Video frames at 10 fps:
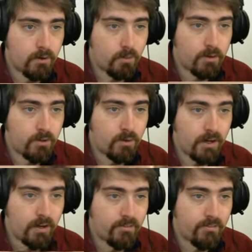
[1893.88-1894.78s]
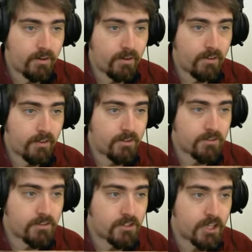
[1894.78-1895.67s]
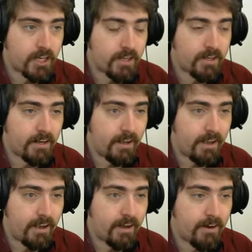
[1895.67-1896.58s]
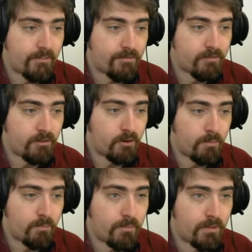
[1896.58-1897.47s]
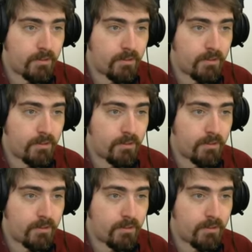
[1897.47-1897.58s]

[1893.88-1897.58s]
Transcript: We do have this chicken here from